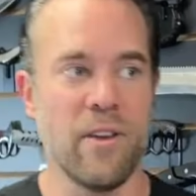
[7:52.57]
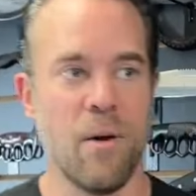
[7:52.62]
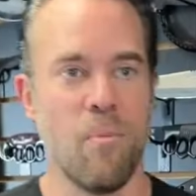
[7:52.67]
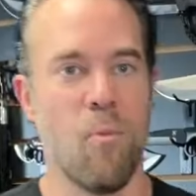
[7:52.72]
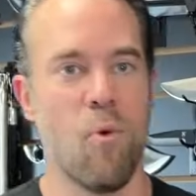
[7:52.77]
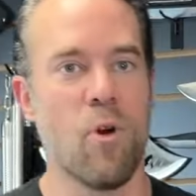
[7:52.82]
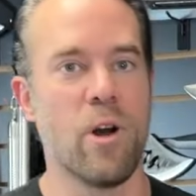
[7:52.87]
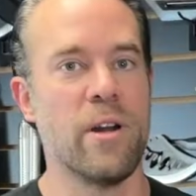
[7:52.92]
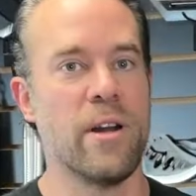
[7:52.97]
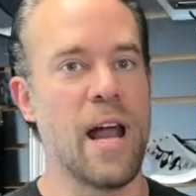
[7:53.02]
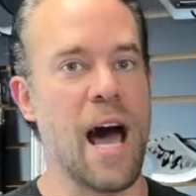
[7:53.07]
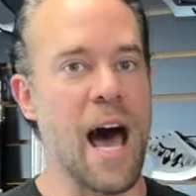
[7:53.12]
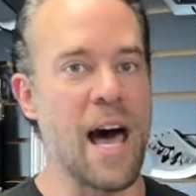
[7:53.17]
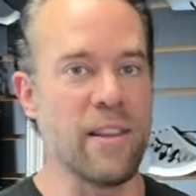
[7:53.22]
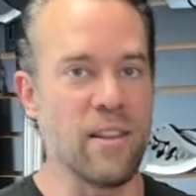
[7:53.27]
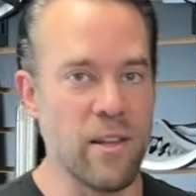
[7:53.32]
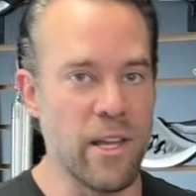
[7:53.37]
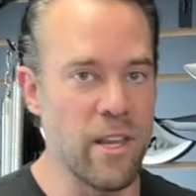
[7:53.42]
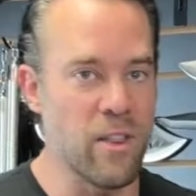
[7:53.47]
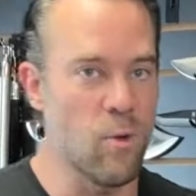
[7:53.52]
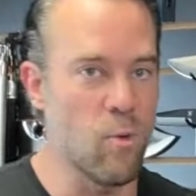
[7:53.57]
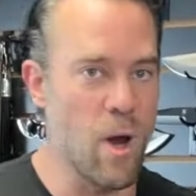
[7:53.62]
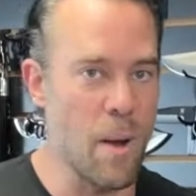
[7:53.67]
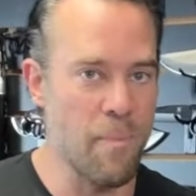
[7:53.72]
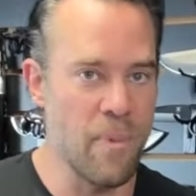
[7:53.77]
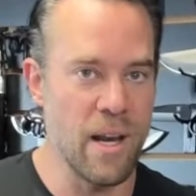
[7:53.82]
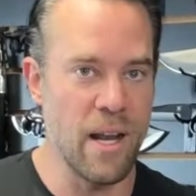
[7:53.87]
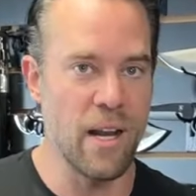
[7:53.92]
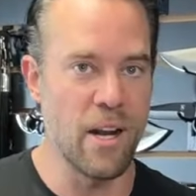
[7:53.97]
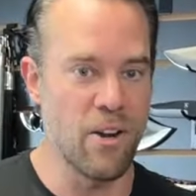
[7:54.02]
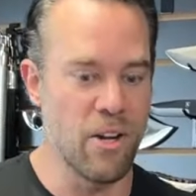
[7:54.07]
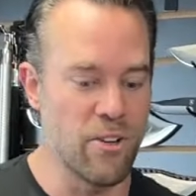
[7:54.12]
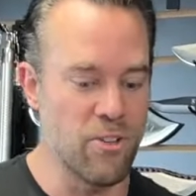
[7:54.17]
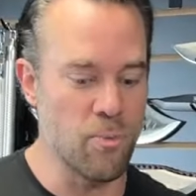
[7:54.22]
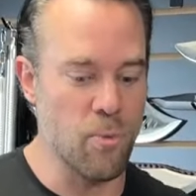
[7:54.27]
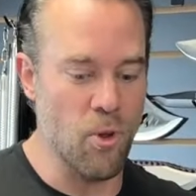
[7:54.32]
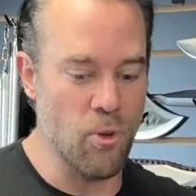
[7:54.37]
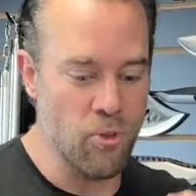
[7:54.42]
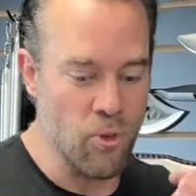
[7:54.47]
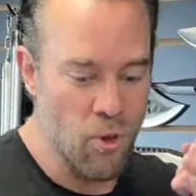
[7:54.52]
a more non-lethal weapon at your
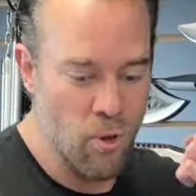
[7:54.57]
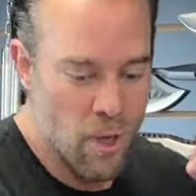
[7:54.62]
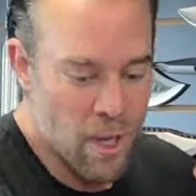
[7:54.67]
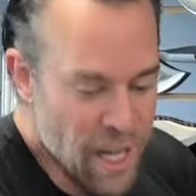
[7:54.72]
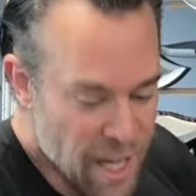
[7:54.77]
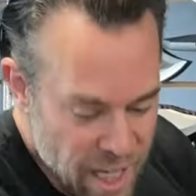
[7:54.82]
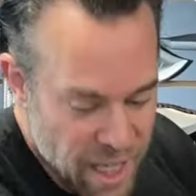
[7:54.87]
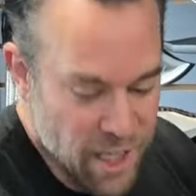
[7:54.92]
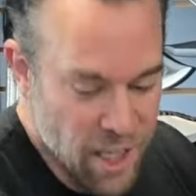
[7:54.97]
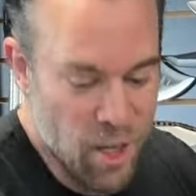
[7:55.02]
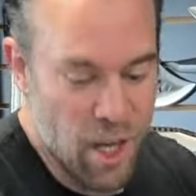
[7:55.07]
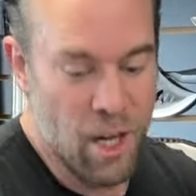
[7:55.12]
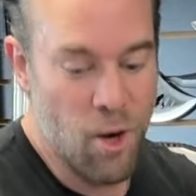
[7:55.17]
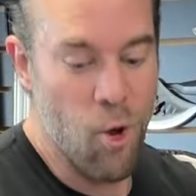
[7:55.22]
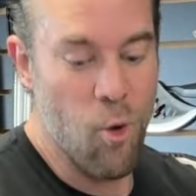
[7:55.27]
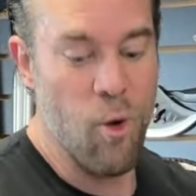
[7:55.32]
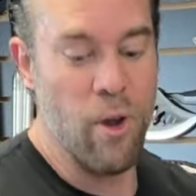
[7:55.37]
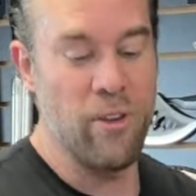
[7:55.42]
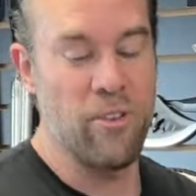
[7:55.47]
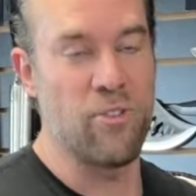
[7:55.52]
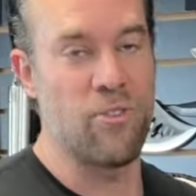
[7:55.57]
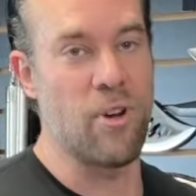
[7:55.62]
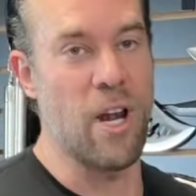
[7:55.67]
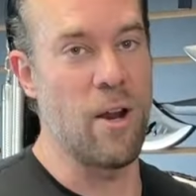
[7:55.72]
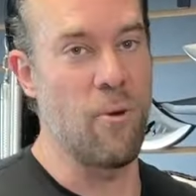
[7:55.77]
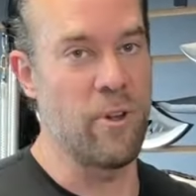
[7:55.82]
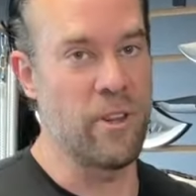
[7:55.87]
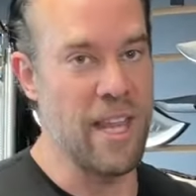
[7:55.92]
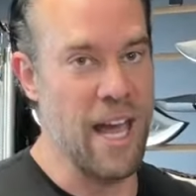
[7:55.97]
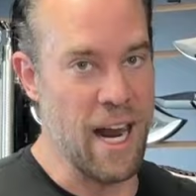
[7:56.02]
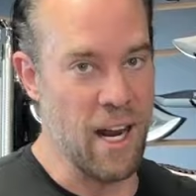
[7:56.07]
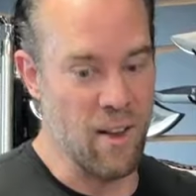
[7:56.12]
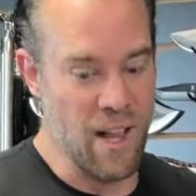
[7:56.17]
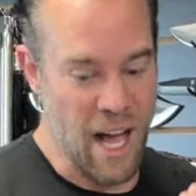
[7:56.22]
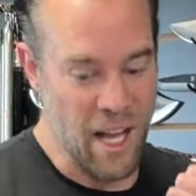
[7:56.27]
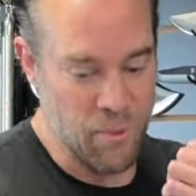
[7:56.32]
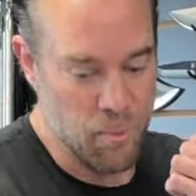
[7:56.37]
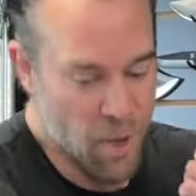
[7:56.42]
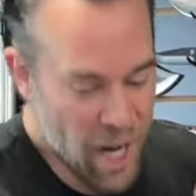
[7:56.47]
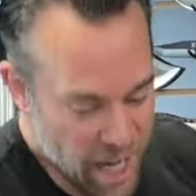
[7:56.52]
disposal, you can always strike with that
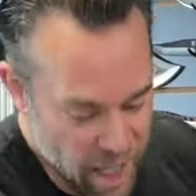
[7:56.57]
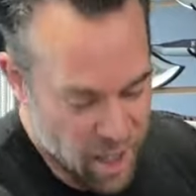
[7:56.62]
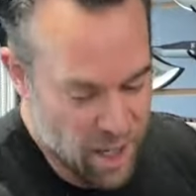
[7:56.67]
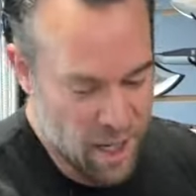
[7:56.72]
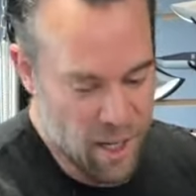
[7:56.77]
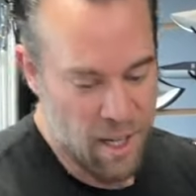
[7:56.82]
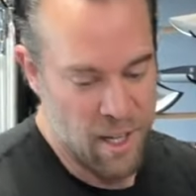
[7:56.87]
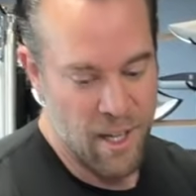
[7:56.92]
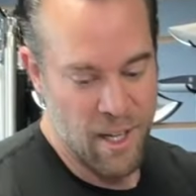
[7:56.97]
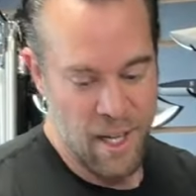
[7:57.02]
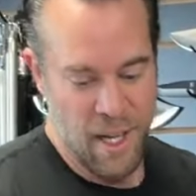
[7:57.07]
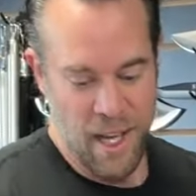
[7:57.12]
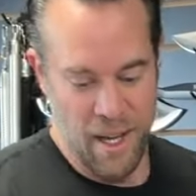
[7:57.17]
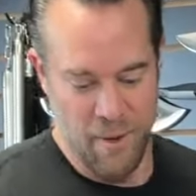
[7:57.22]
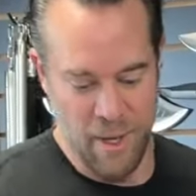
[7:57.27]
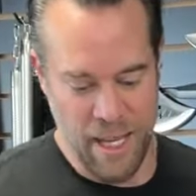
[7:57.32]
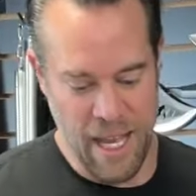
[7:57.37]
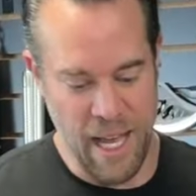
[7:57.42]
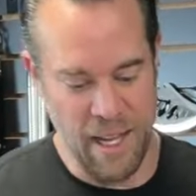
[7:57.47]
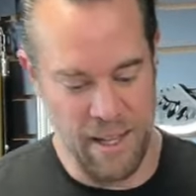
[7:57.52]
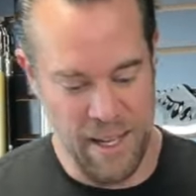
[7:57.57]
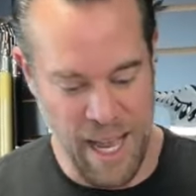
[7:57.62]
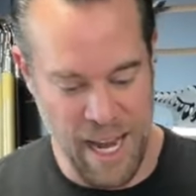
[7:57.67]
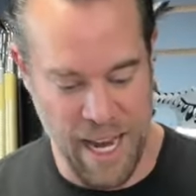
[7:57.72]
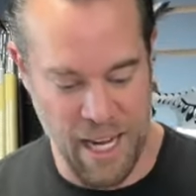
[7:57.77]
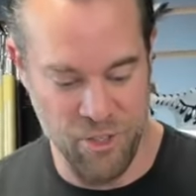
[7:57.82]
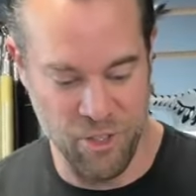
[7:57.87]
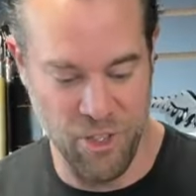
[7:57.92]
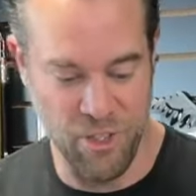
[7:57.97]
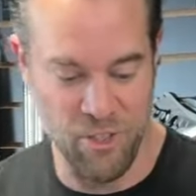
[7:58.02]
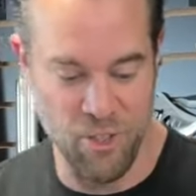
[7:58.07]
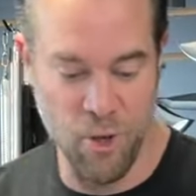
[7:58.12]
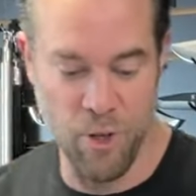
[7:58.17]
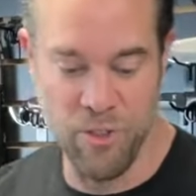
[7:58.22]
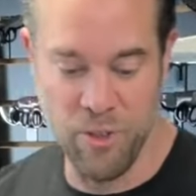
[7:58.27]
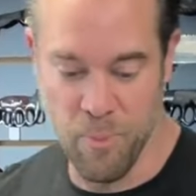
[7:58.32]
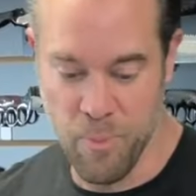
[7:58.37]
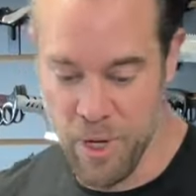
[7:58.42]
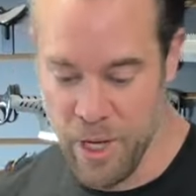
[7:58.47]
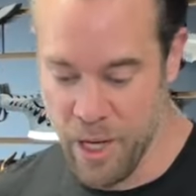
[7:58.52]
glass breaker. I mean, that actually is doing
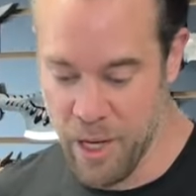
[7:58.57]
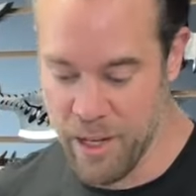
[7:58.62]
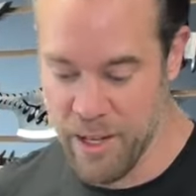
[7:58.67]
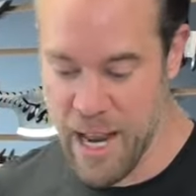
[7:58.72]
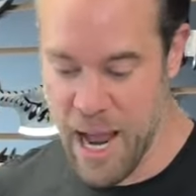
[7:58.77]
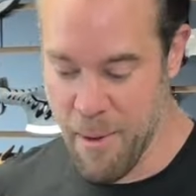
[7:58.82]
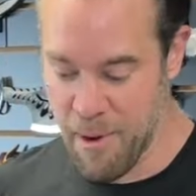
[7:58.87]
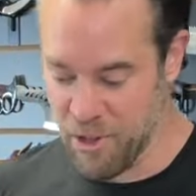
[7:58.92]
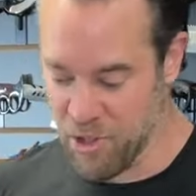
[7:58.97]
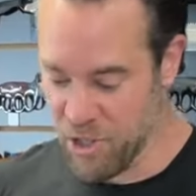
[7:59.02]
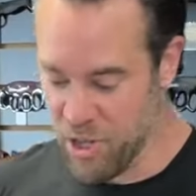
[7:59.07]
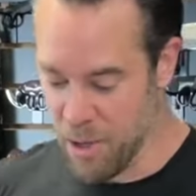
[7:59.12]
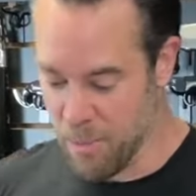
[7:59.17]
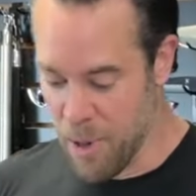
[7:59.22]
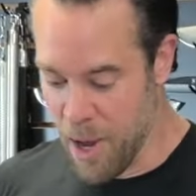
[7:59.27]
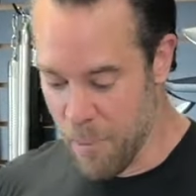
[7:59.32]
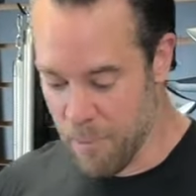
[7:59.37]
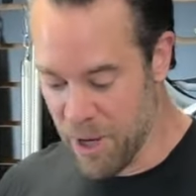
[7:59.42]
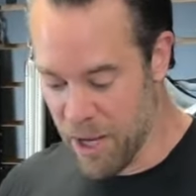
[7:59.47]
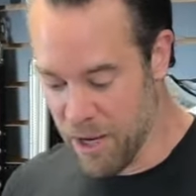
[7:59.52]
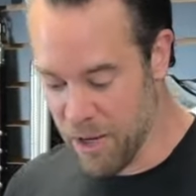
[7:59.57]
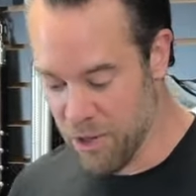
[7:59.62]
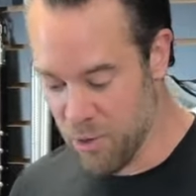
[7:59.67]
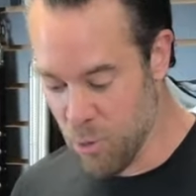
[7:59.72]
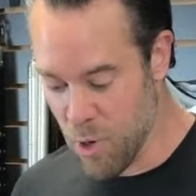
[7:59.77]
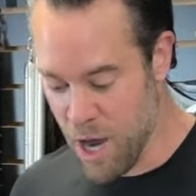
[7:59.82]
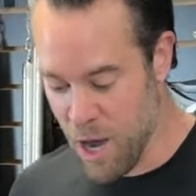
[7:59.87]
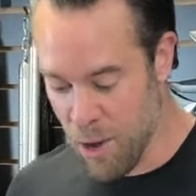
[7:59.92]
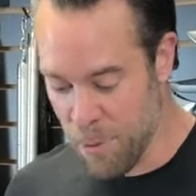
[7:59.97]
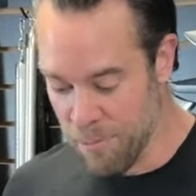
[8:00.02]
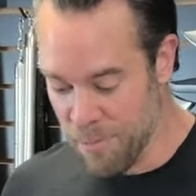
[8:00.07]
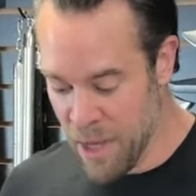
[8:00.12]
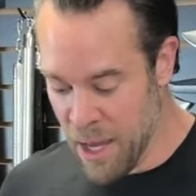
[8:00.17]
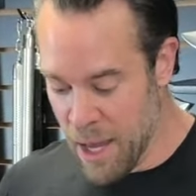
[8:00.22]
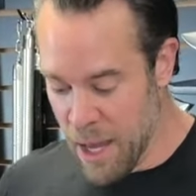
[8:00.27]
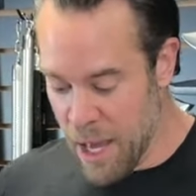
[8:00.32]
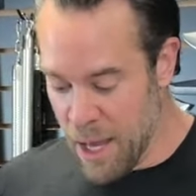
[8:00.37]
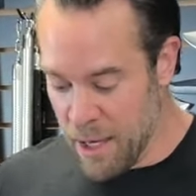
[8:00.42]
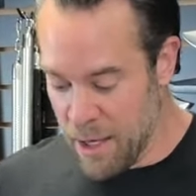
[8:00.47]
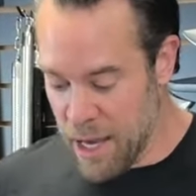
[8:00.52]
some pretty good damage to the pumpkin as well.
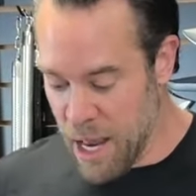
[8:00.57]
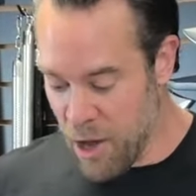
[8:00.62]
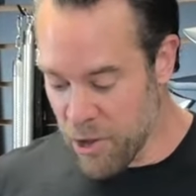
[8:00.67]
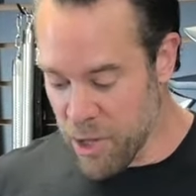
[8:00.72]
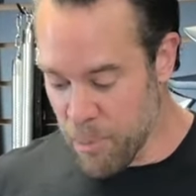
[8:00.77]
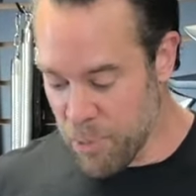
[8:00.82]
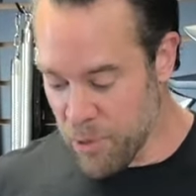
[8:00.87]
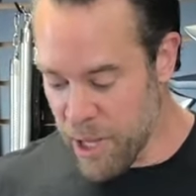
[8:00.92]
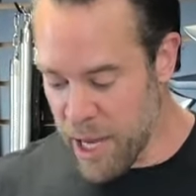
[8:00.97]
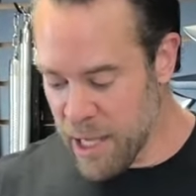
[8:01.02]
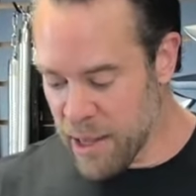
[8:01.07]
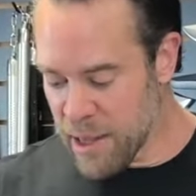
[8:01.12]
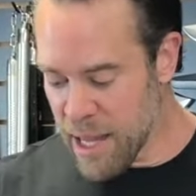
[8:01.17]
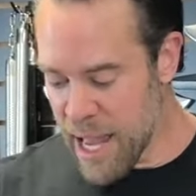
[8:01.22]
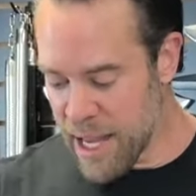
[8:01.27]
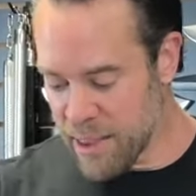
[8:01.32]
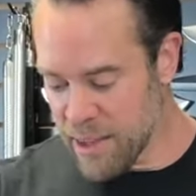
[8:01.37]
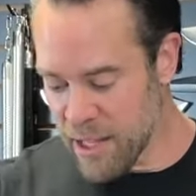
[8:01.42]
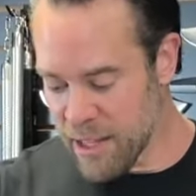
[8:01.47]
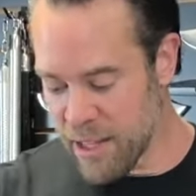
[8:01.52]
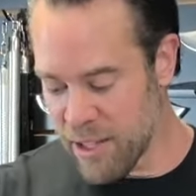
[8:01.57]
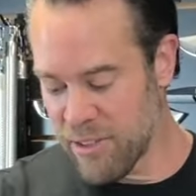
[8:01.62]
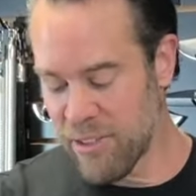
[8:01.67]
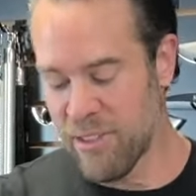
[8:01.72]
Now, the blade length on this